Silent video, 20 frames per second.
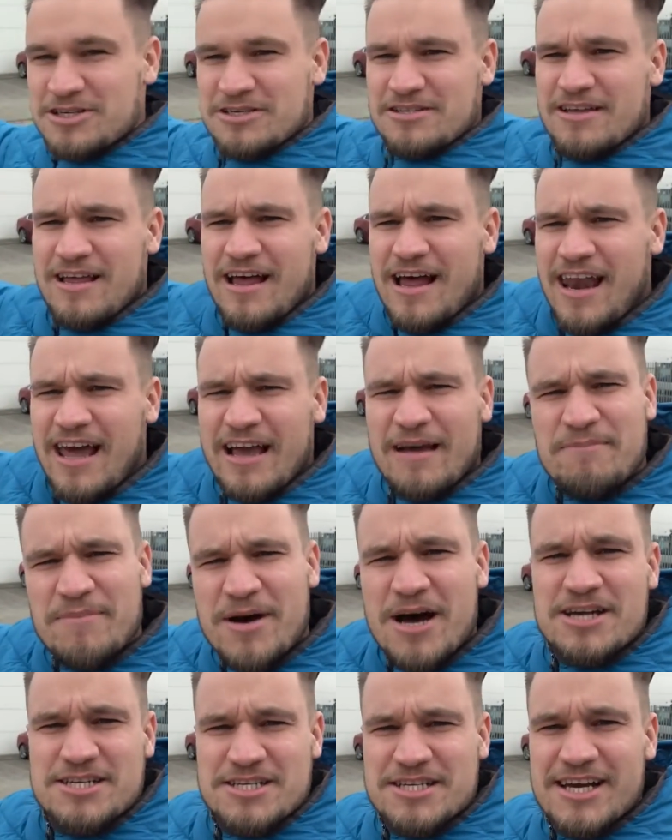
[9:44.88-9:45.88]
just like a
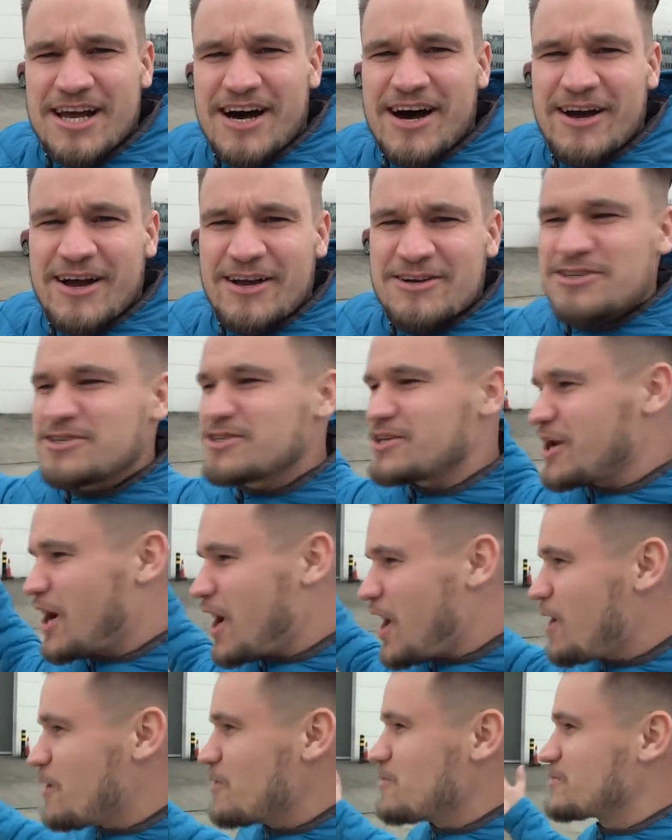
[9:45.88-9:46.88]
Murcielago, just an
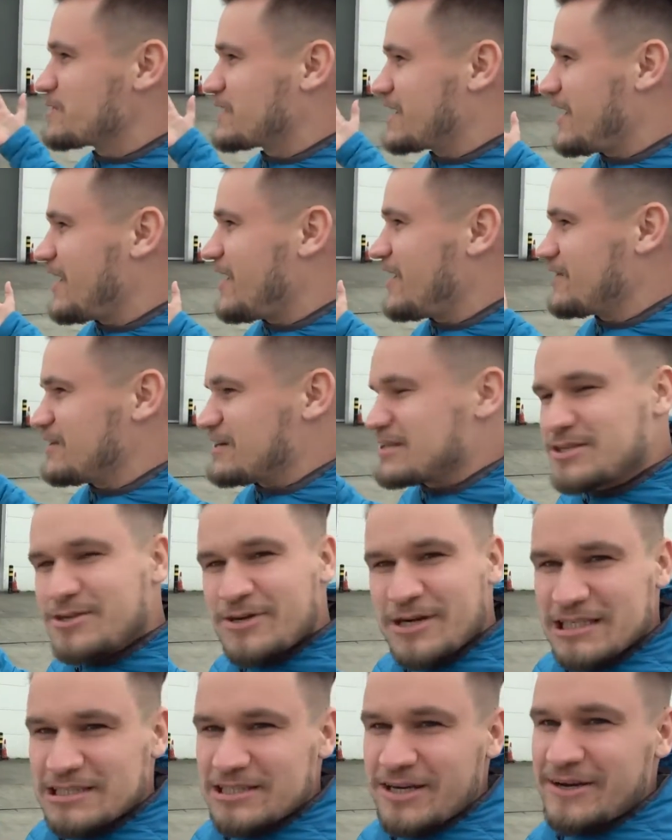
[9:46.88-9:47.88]
old car that it's
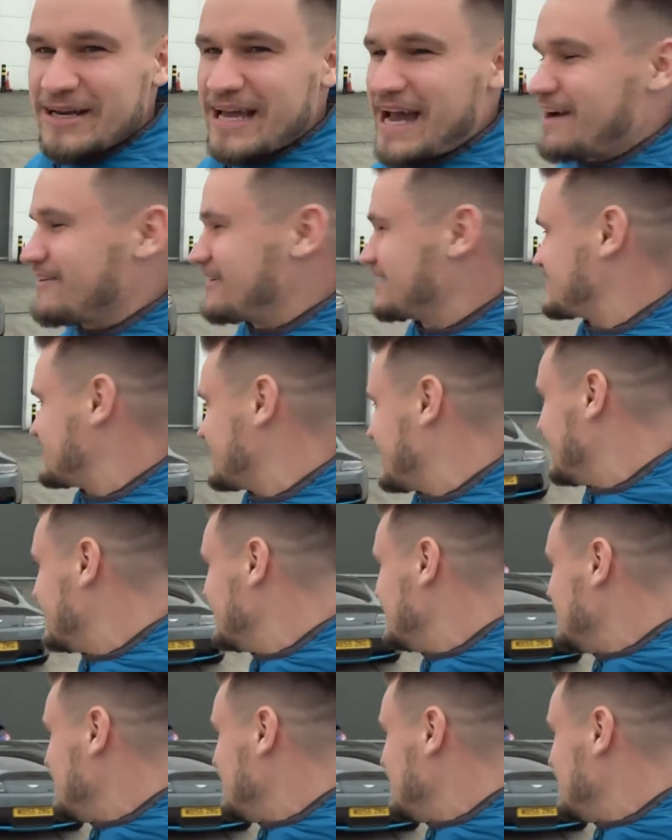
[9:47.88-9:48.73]
got its own character.